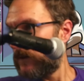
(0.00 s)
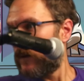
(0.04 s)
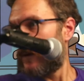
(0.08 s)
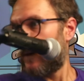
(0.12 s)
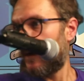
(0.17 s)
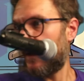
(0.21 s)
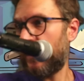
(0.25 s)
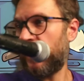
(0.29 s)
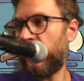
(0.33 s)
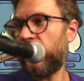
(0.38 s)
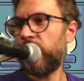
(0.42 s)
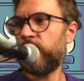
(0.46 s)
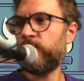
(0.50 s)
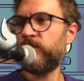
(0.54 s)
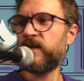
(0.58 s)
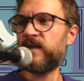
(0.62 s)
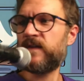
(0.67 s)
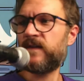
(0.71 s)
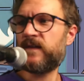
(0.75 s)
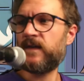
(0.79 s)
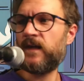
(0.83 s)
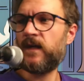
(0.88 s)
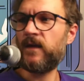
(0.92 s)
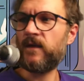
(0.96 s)
I would
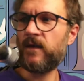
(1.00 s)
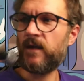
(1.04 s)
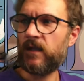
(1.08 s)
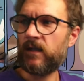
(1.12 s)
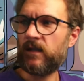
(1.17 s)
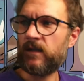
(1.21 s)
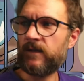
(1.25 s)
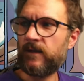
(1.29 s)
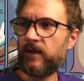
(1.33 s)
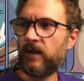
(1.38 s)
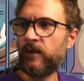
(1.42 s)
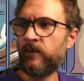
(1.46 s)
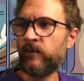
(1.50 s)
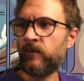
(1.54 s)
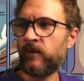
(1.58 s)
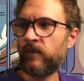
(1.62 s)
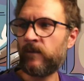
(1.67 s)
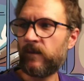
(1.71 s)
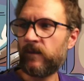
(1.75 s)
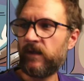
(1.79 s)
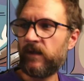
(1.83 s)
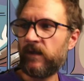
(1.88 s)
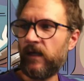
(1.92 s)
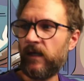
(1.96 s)
say that, um,
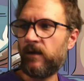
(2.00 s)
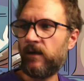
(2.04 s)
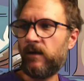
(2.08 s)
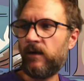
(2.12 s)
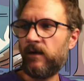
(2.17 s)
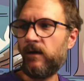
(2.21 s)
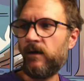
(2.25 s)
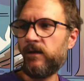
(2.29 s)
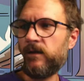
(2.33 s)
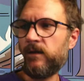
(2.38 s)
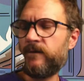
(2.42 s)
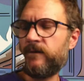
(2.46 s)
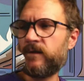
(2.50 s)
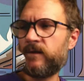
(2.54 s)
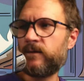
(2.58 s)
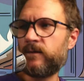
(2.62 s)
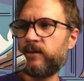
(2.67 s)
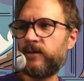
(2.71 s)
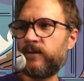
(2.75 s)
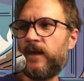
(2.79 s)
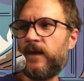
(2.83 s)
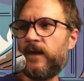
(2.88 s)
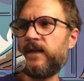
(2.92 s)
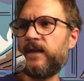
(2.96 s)
yeah,
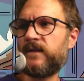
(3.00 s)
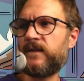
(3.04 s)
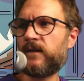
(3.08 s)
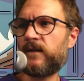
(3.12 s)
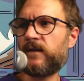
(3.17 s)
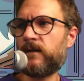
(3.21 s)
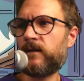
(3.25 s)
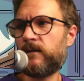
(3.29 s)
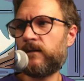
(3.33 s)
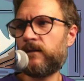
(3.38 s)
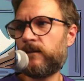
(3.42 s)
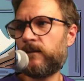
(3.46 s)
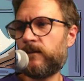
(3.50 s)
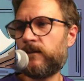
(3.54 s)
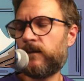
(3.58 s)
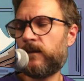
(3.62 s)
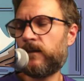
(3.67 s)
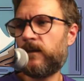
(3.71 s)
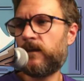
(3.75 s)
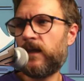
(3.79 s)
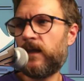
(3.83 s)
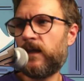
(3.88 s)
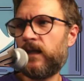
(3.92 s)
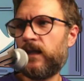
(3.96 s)
Olivia, that's
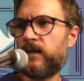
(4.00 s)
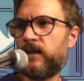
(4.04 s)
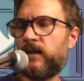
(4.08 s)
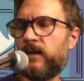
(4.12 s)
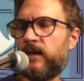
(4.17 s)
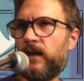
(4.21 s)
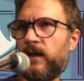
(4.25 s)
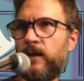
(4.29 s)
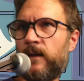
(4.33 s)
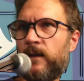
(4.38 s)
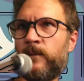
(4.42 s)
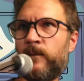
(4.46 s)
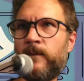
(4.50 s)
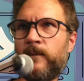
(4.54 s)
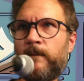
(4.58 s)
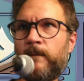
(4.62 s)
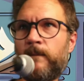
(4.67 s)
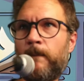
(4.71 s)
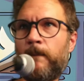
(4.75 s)
that um,